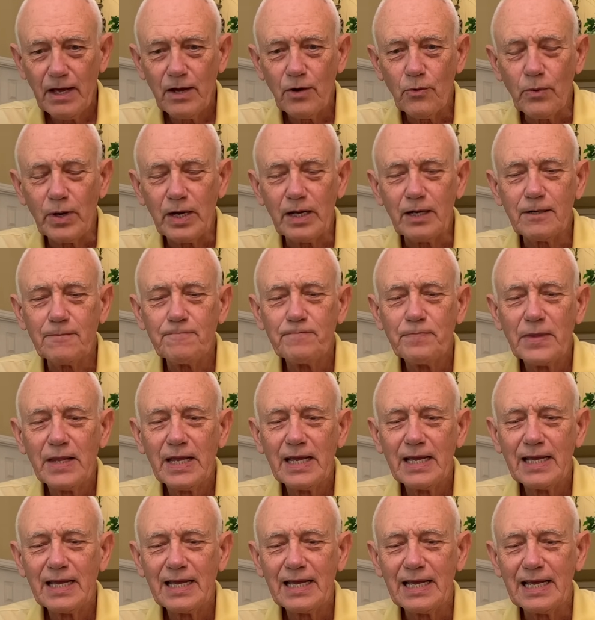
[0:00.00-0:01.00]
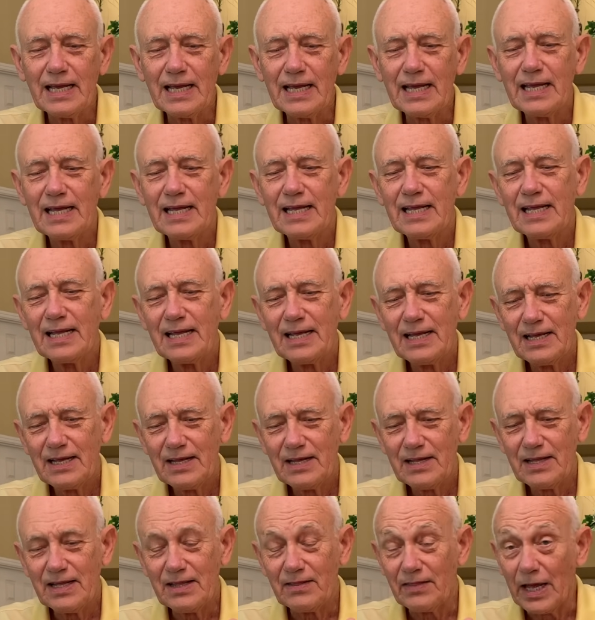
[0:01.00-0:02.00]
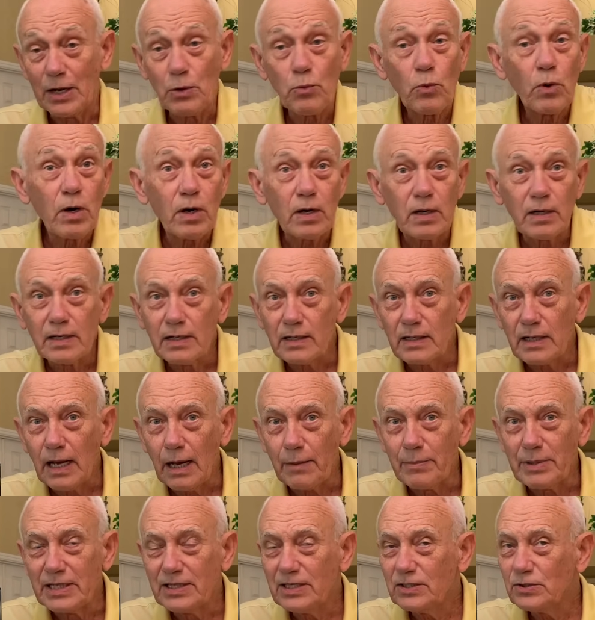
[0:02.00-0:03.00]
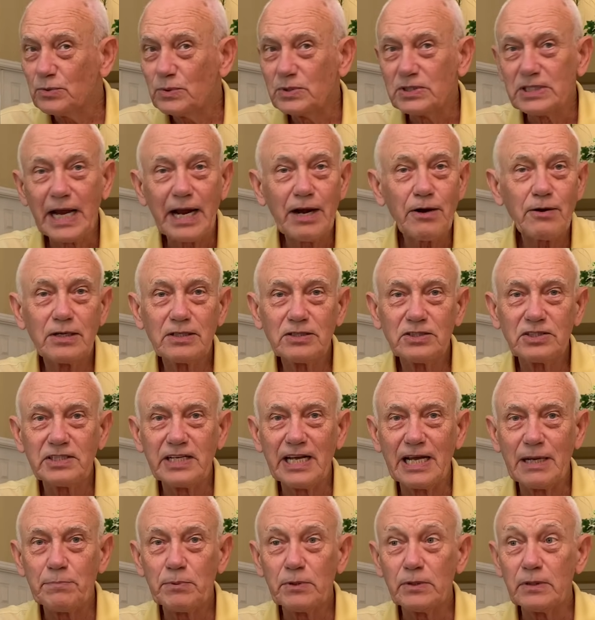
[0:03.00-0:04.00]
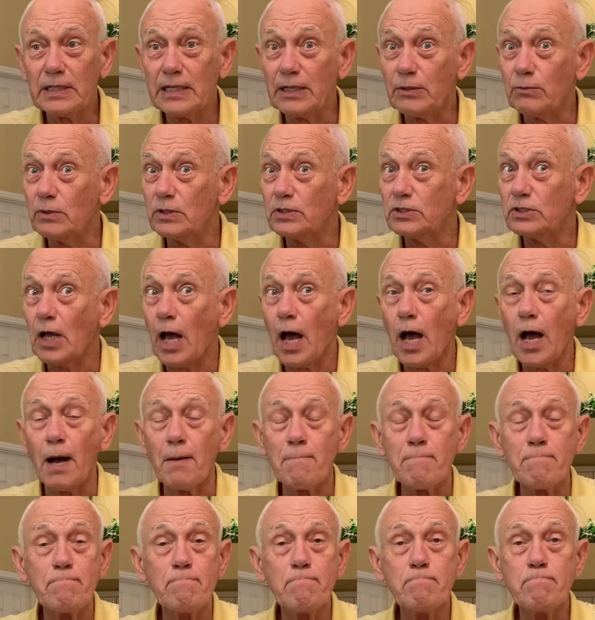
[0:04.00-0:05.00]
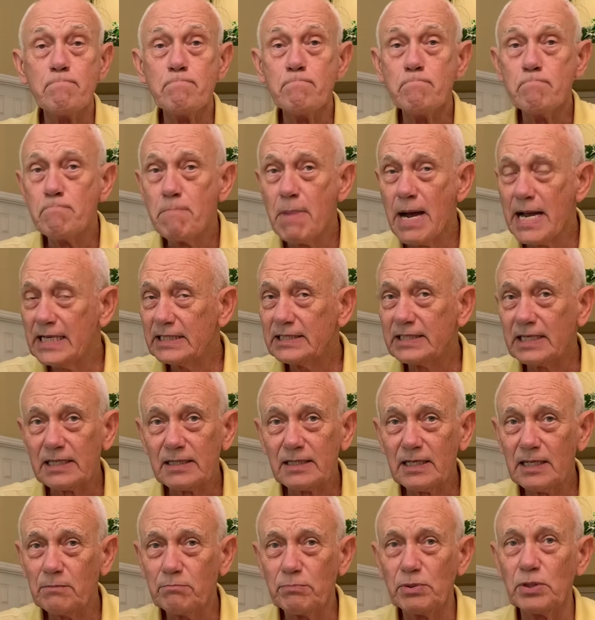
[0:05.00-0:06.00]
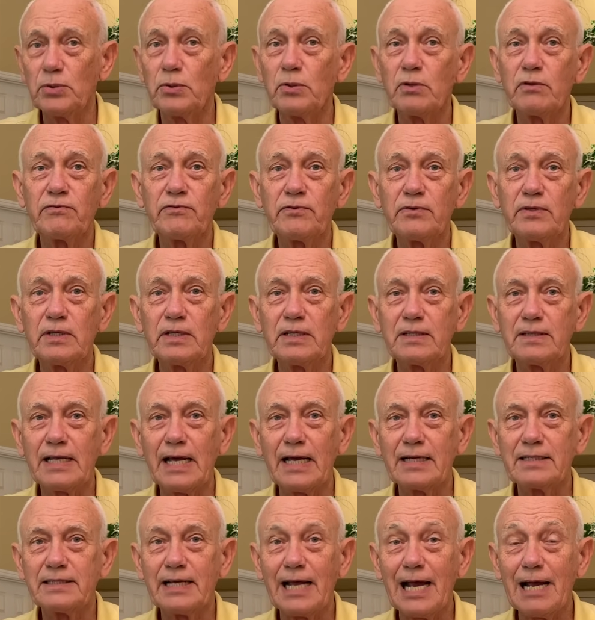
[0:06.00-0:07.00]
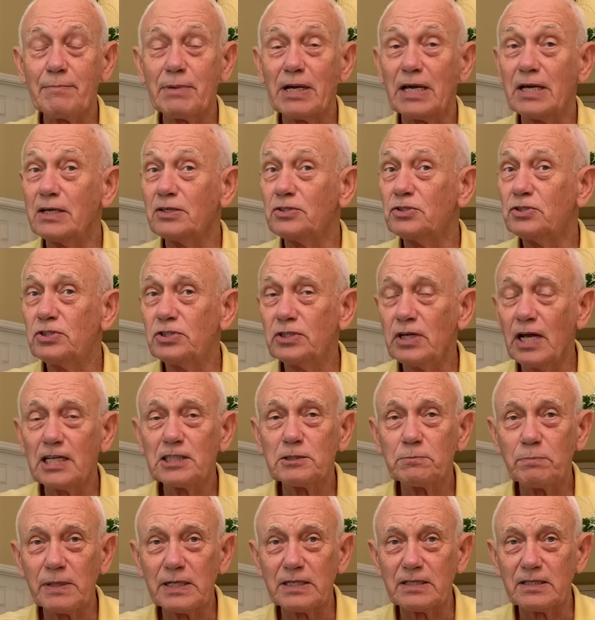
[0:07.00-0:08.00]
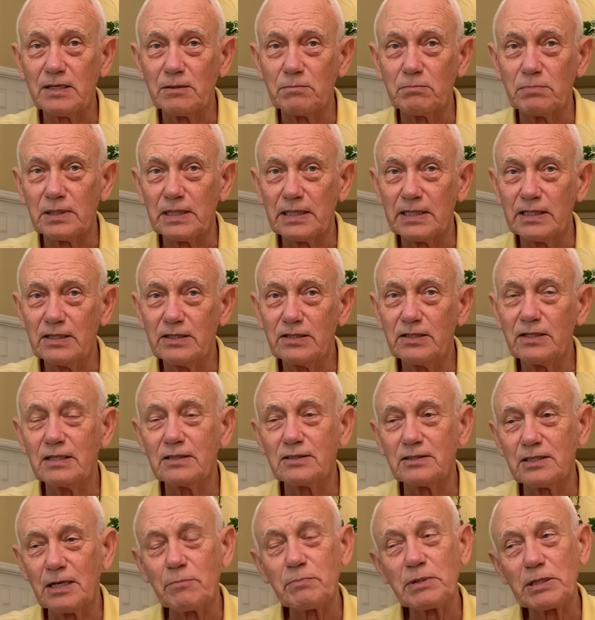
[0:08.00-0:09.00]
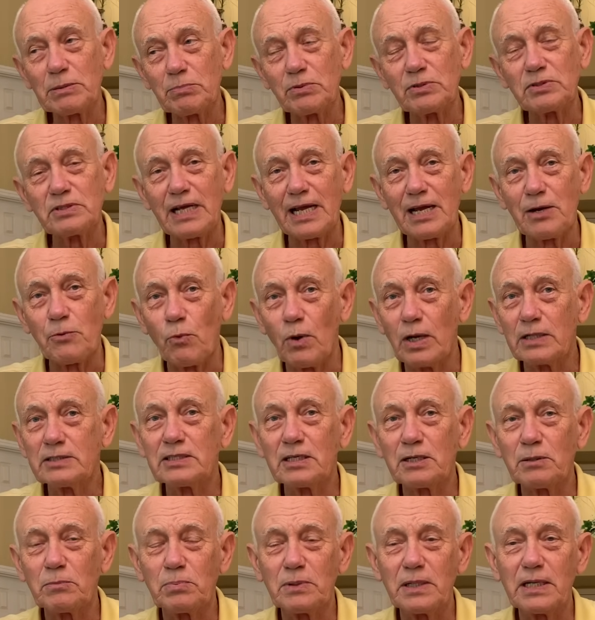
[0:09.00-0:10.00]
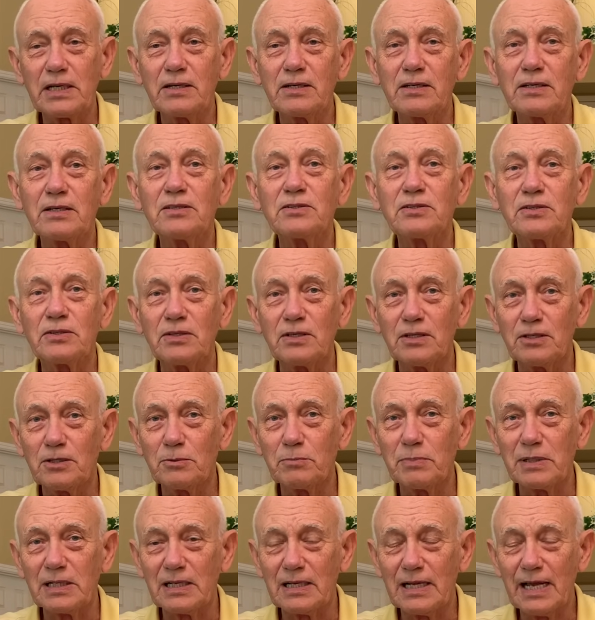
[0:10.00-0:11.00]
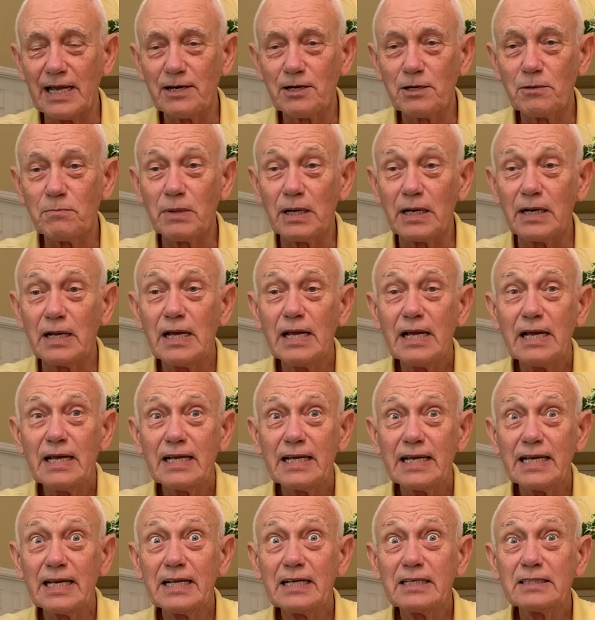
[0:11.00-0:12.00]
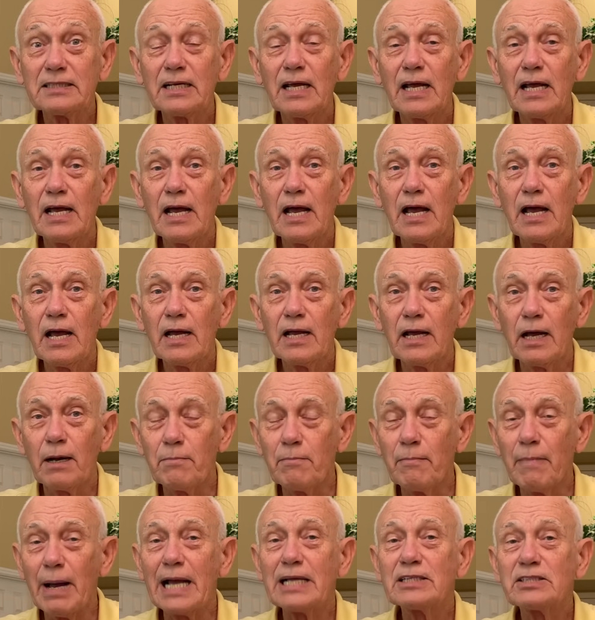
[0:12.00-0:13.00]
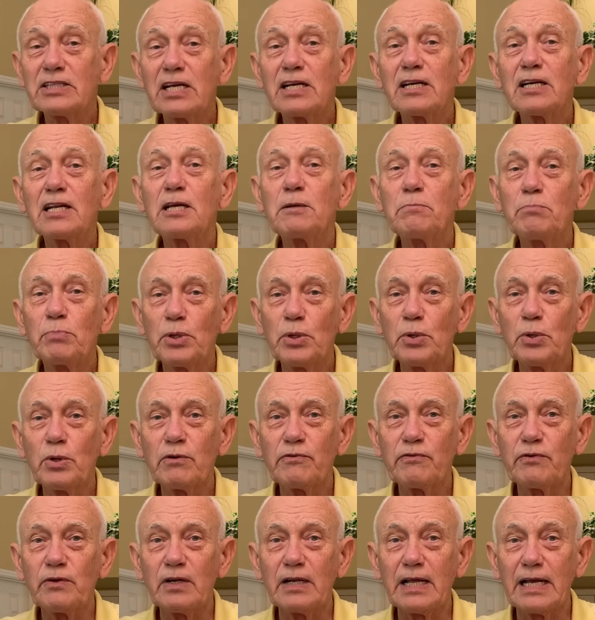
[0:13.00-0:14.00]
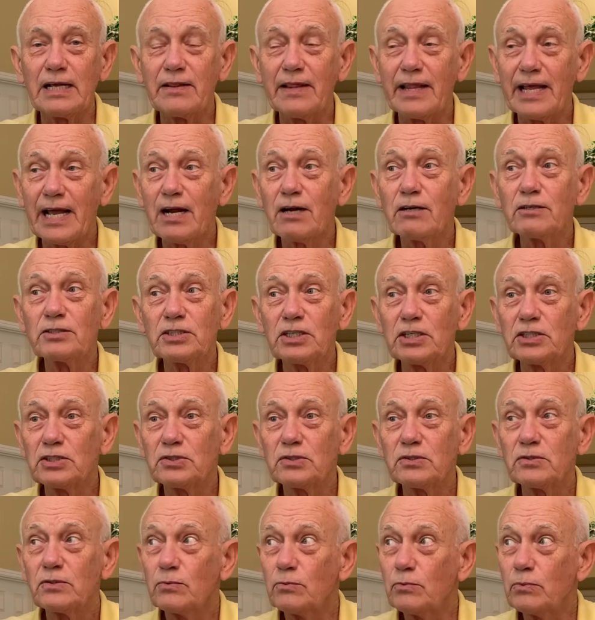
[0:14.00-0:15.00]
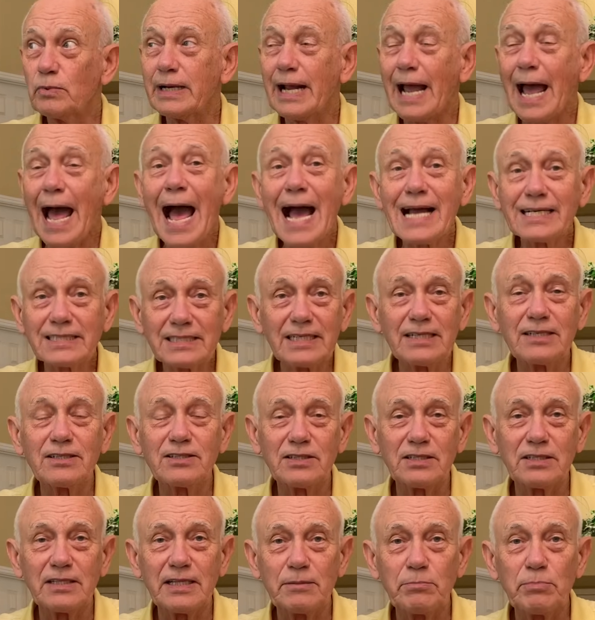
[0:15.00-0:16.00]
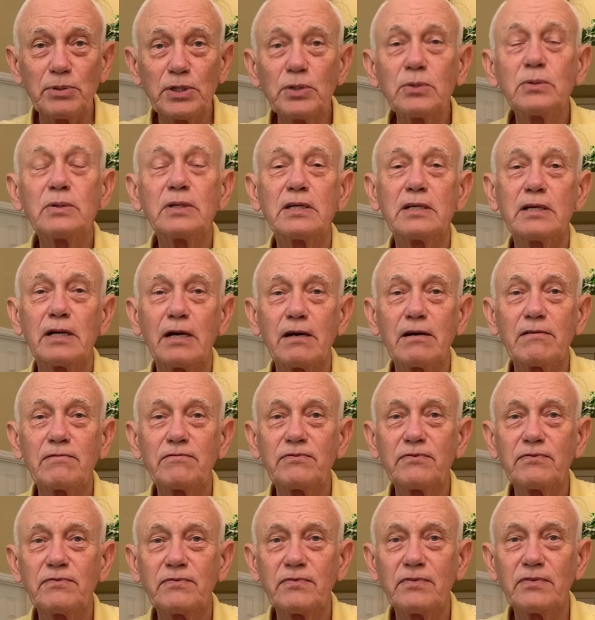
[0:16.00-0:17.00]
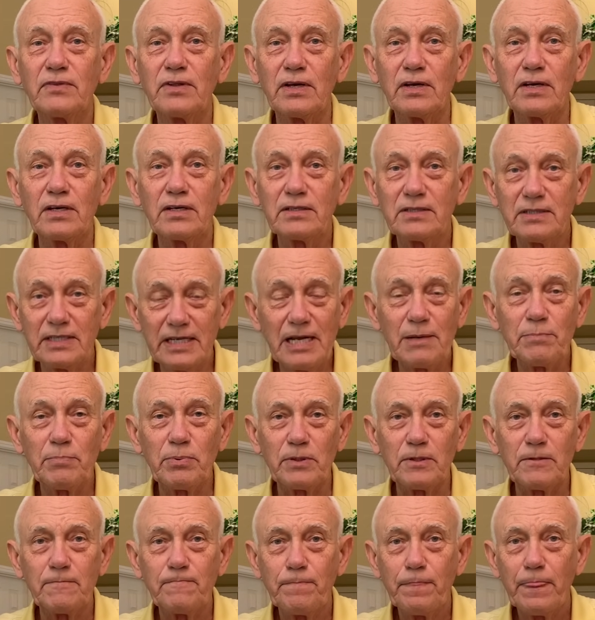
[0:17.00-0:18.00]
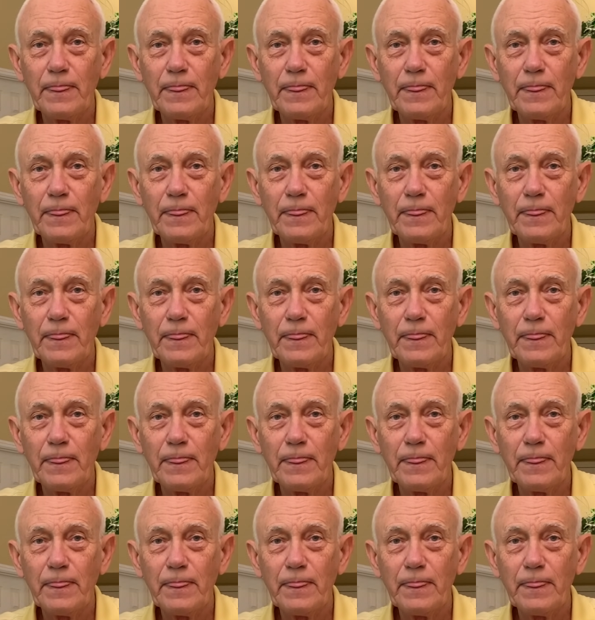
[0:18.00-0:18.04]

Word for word: Well, they were. I mean, this was Herod's temple. It was amazingly beautiful at that time. It had just been completed, and some people say it wasn't completed until a little bit later, but it is amazingly beautiful, and they're just reacting to the beauty of the temple.